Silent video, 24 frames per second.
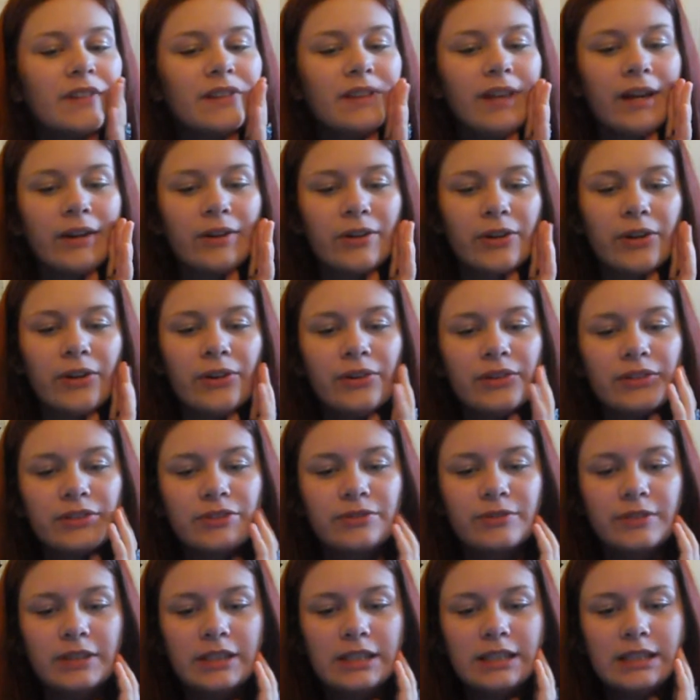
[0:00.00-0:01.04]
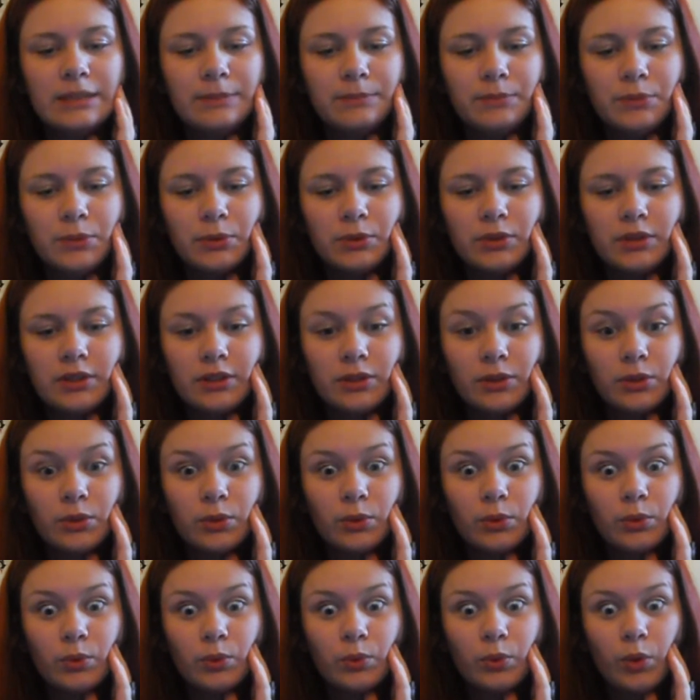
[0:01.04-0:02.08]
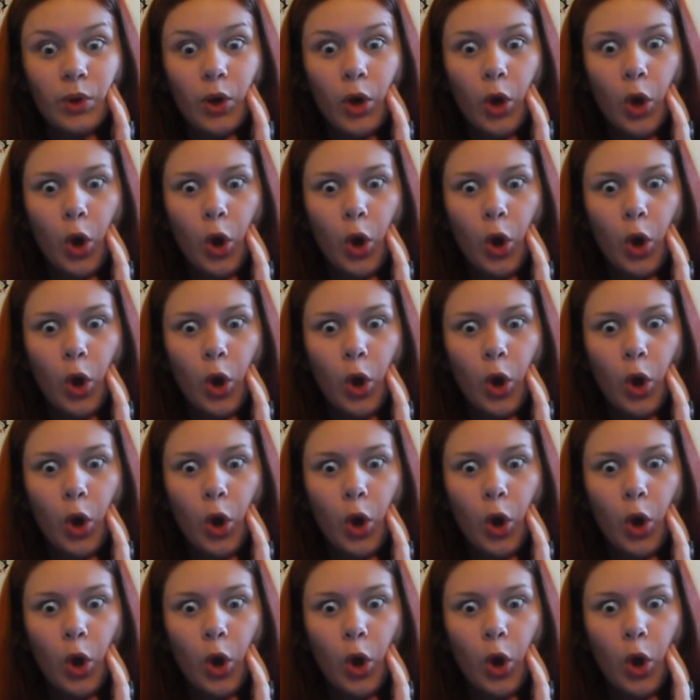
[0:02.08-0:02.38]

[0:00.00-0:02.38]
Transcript: That girl is really dope.